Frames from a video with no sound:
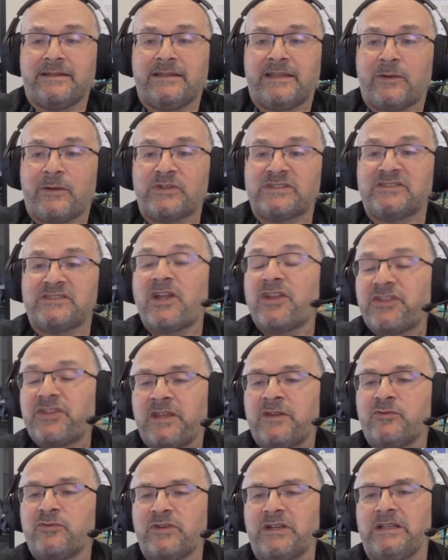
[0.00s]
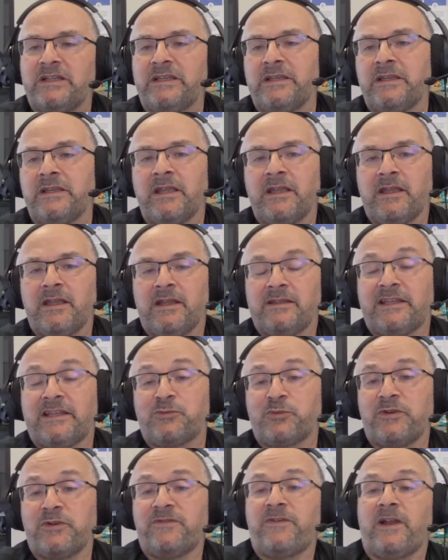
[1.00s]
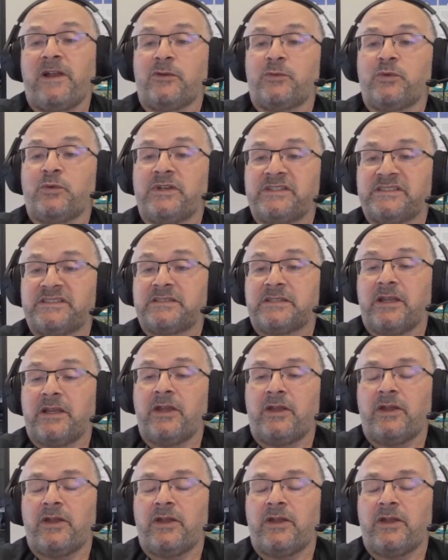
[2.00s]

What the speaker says: there was nothing really that we felt was